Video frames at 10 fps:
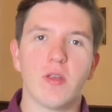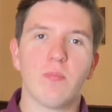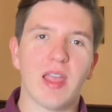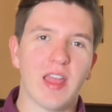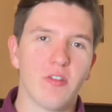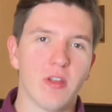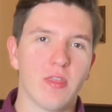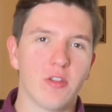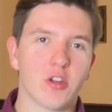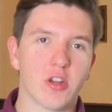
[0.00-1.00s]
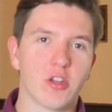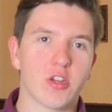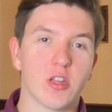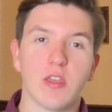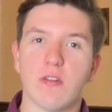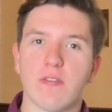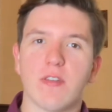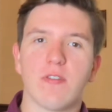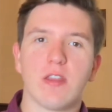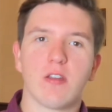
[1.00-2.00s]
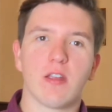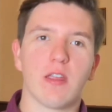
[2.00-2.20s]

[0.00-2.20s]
by entering the church, you have given your